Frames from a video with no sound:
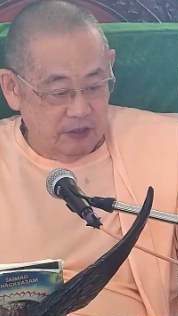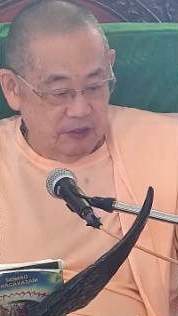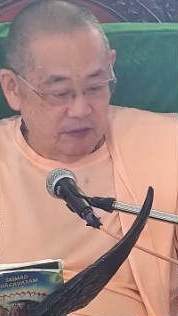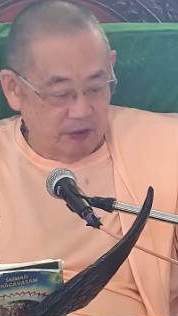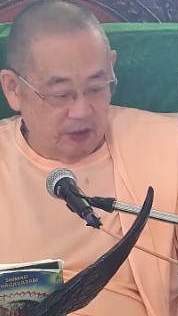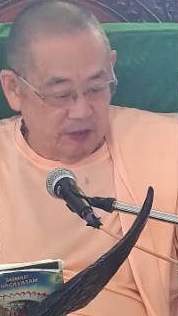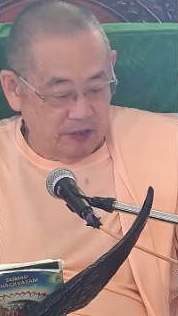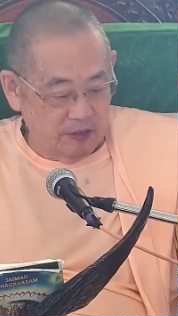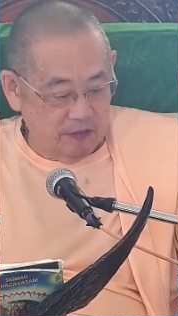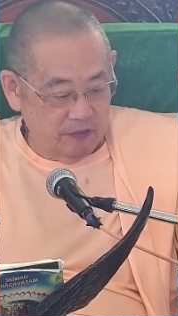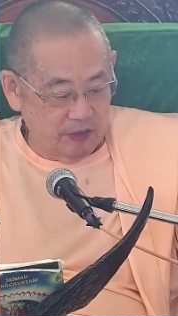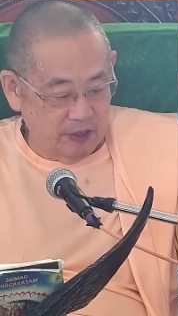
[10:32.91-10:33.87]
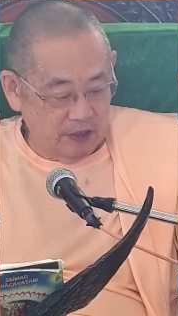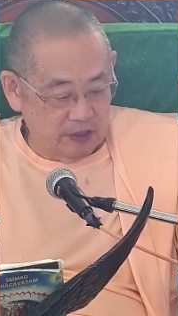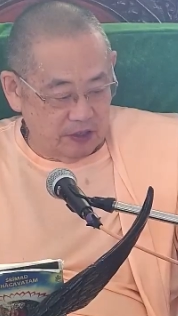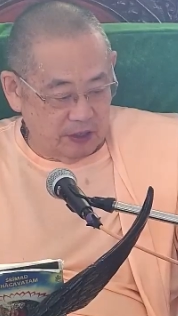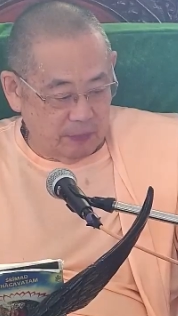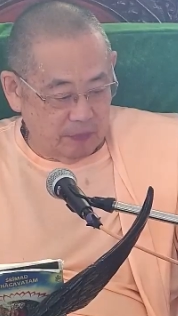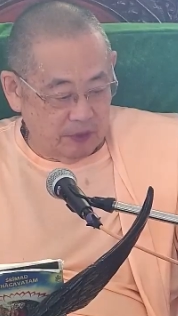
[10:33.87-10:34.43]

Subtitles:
divided the Vedas up,